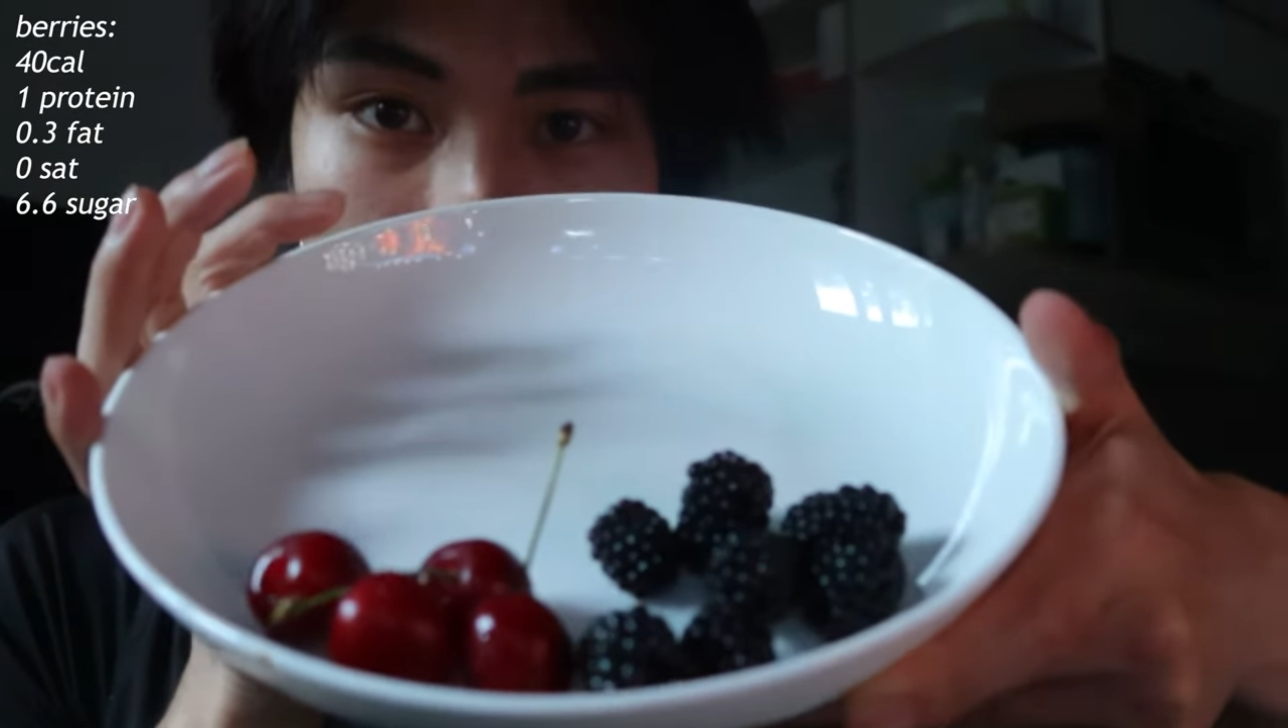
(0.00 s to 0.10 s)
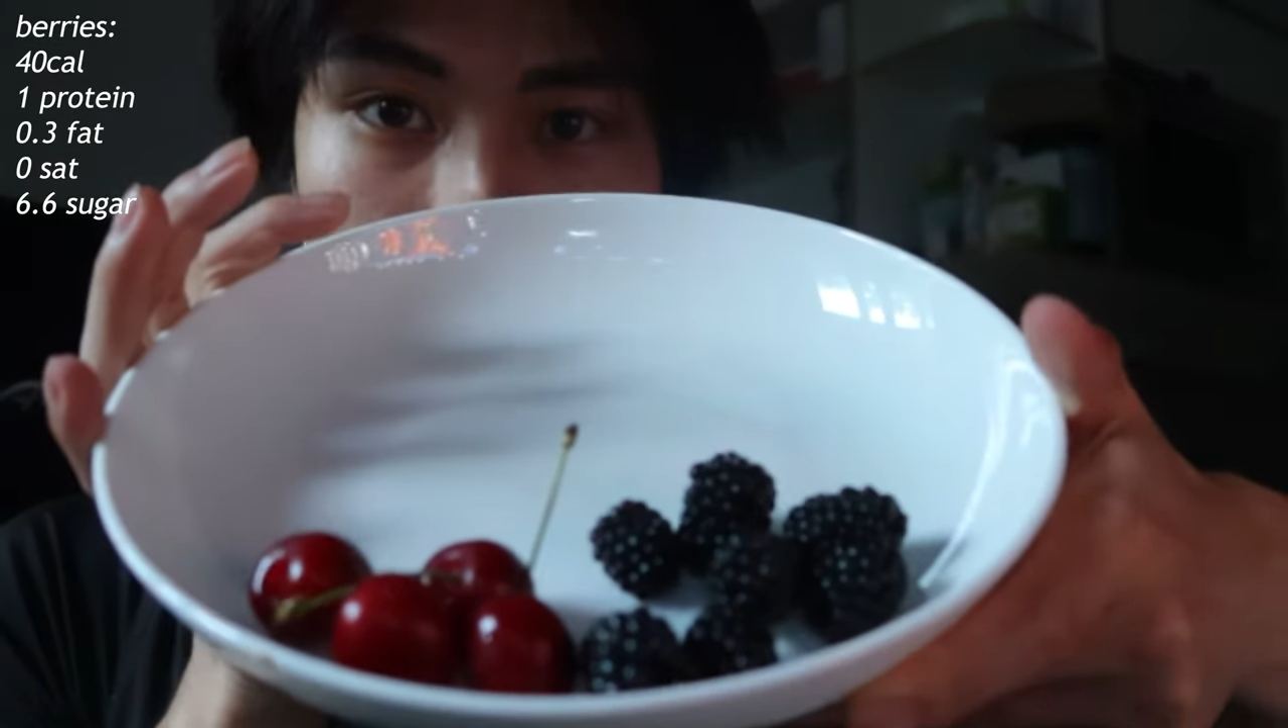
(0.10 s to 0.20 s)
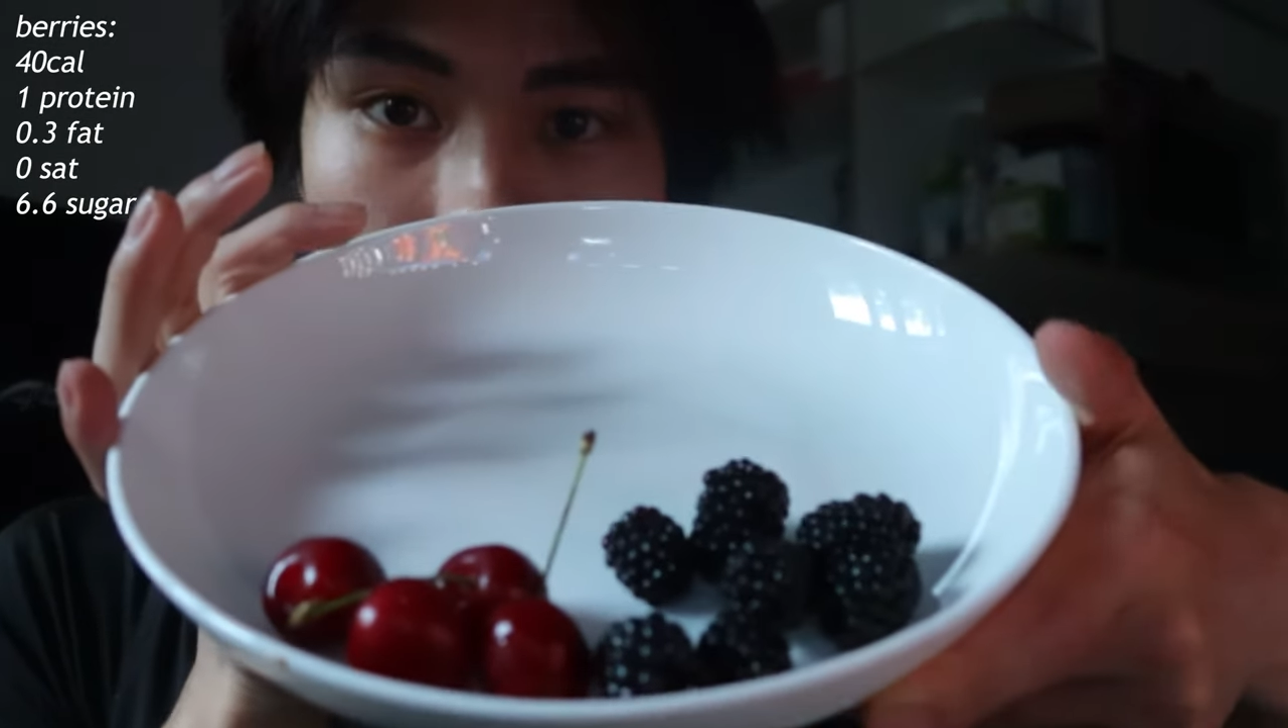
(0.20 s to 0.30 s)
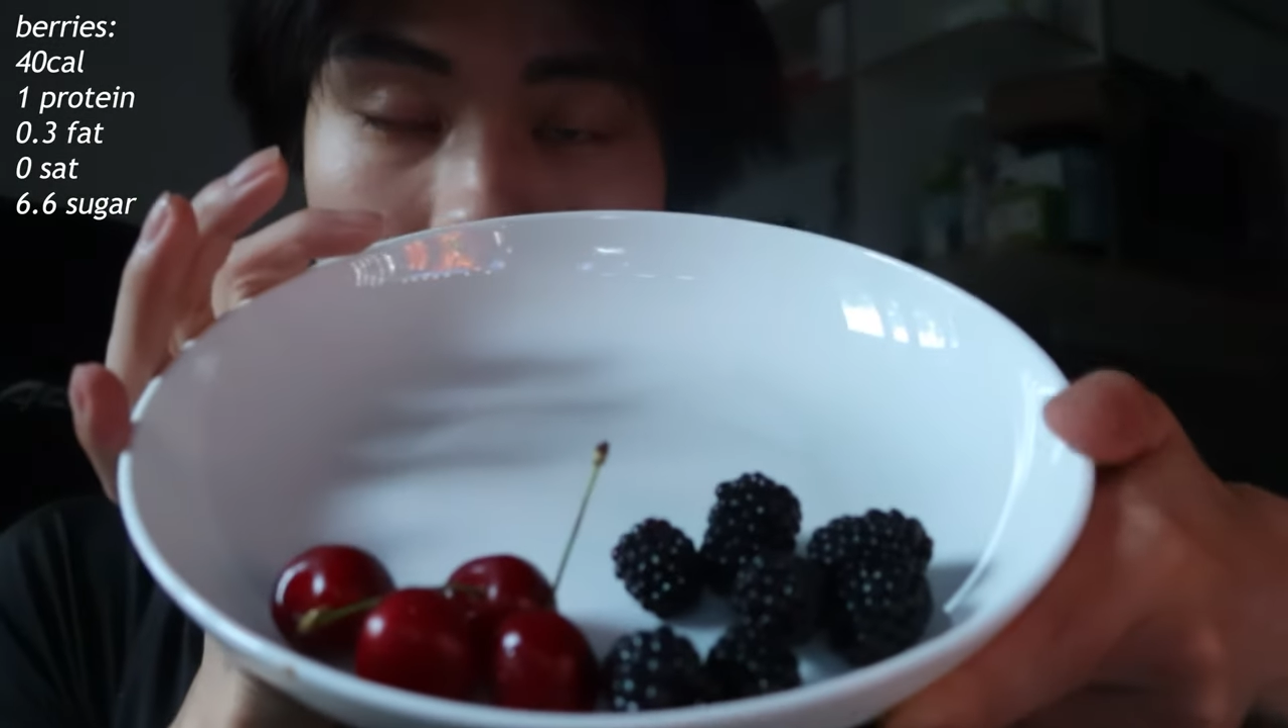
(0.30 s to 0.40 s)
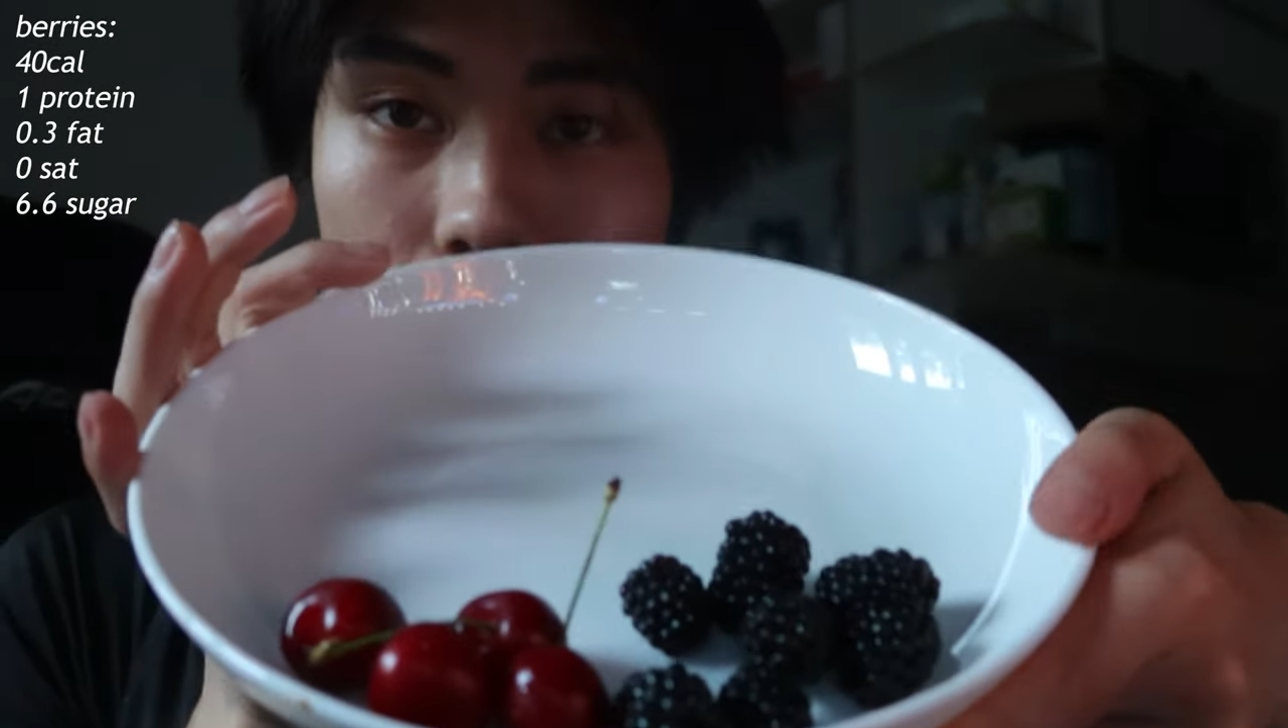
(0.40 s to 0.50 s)

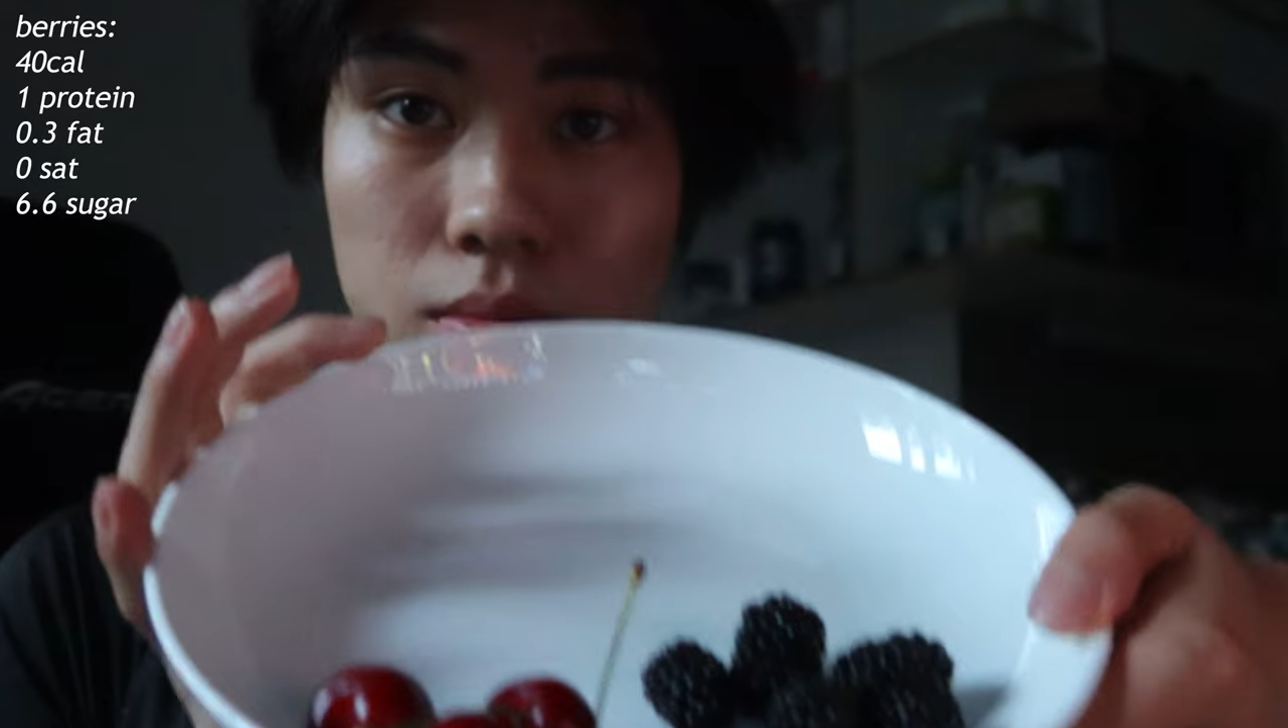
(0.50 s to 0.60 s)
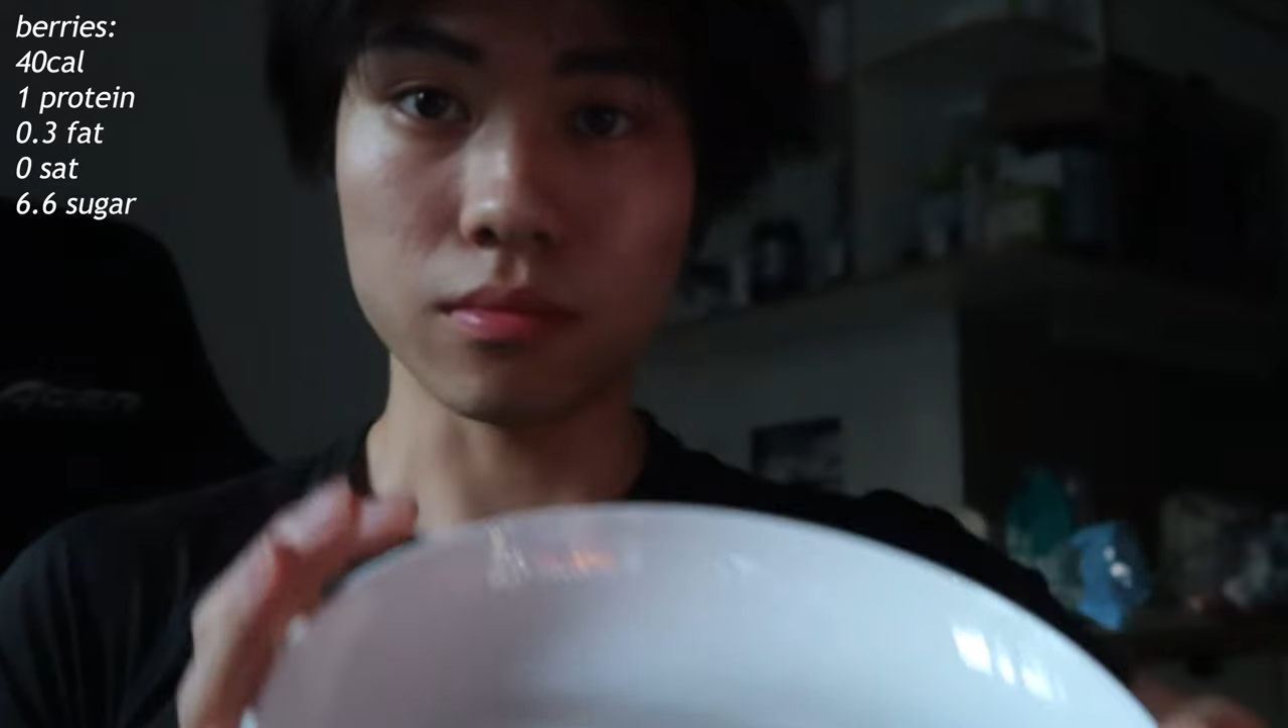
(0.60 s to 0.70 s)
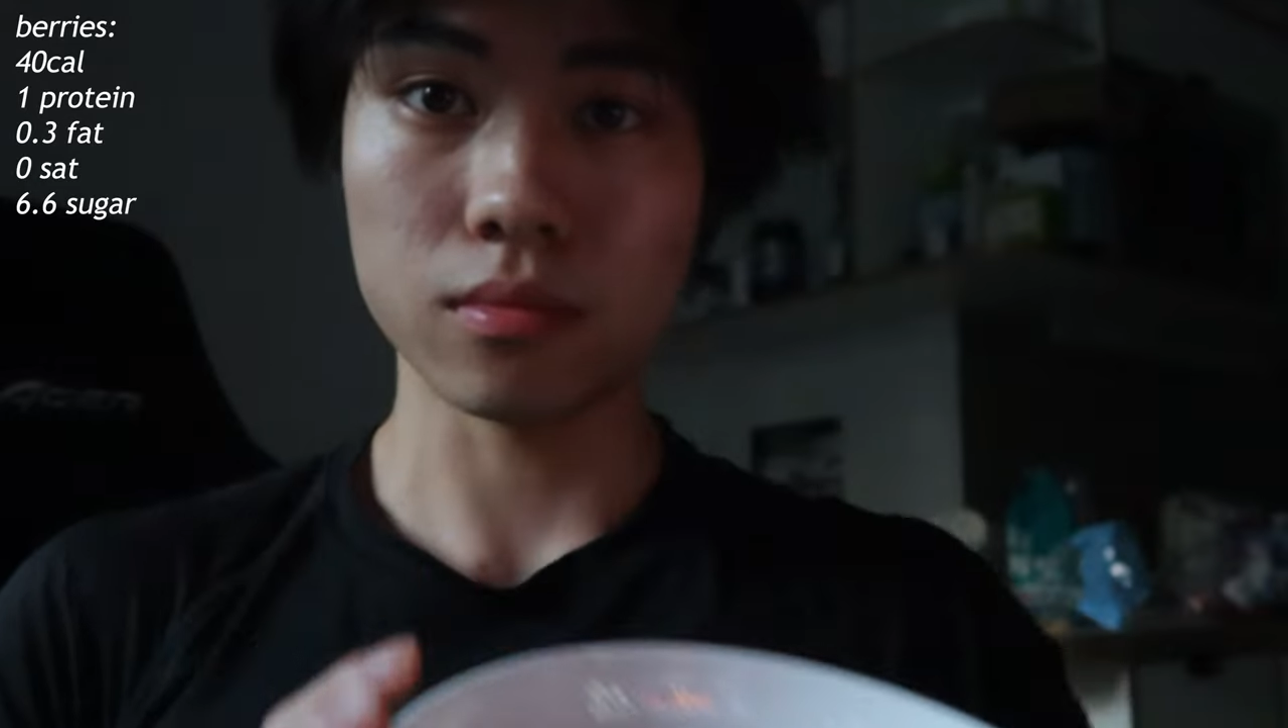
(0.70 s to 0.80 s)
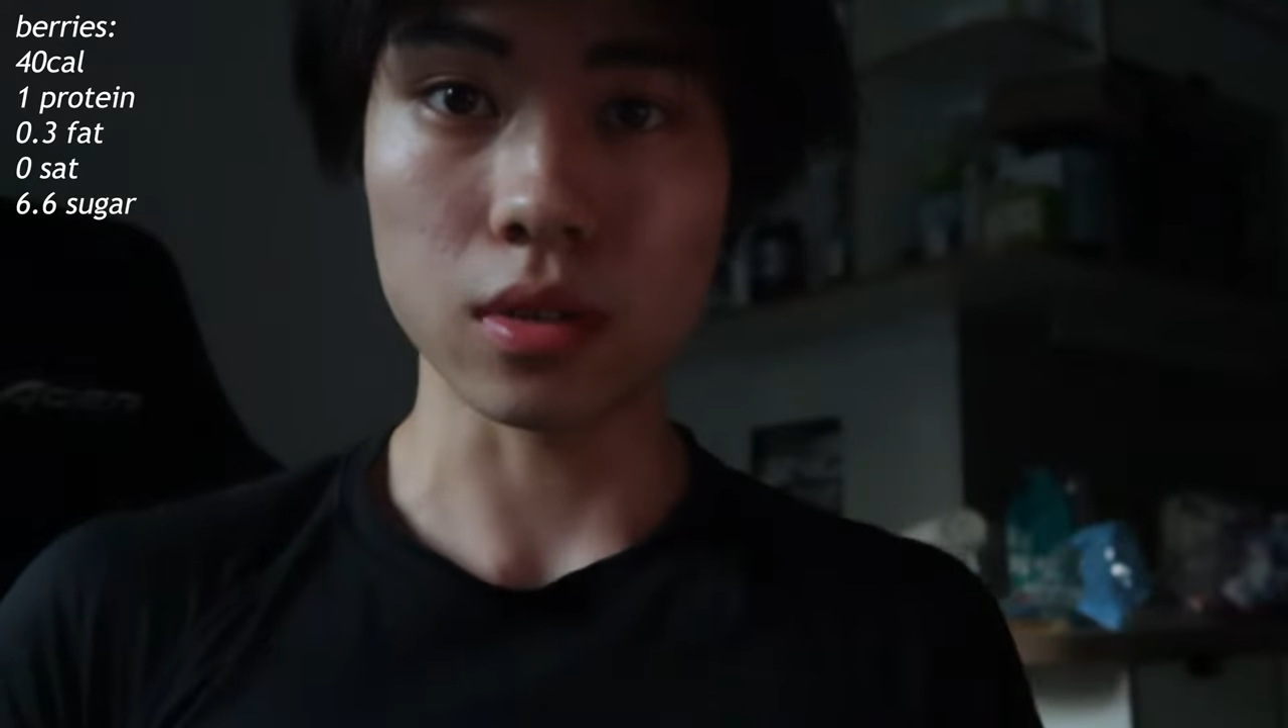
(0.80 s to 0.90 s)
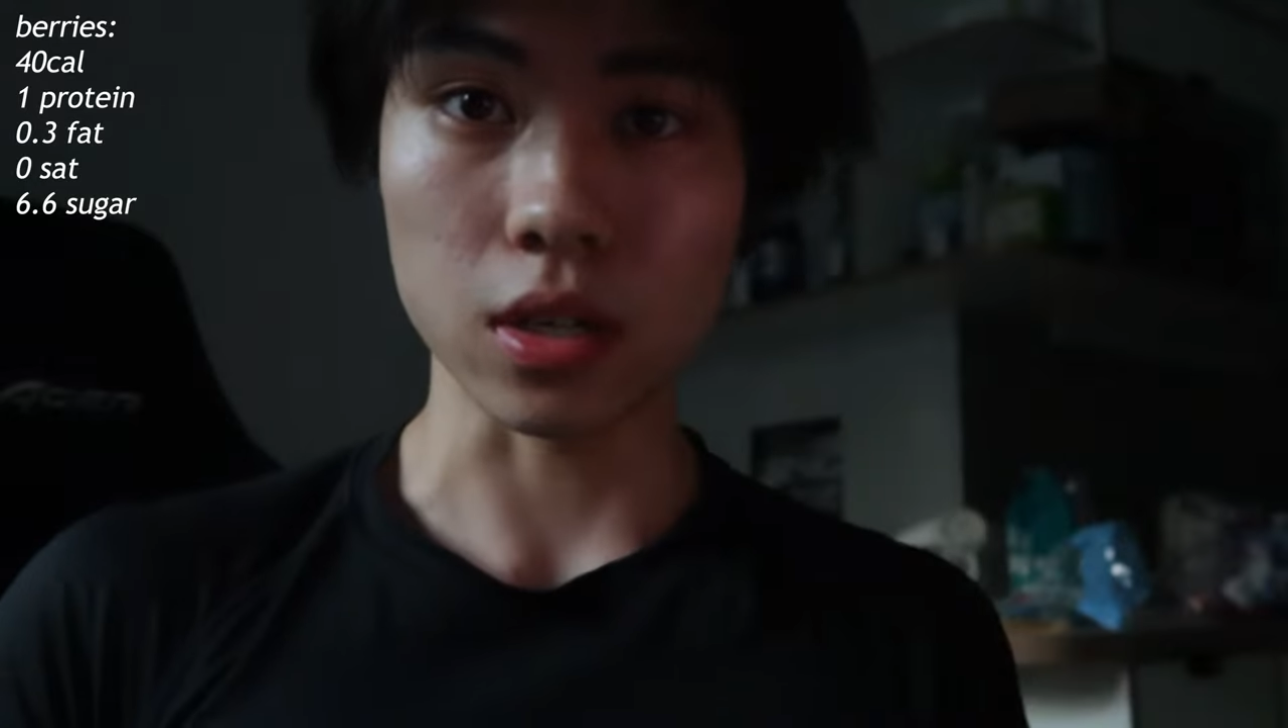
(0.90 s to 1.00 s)
and some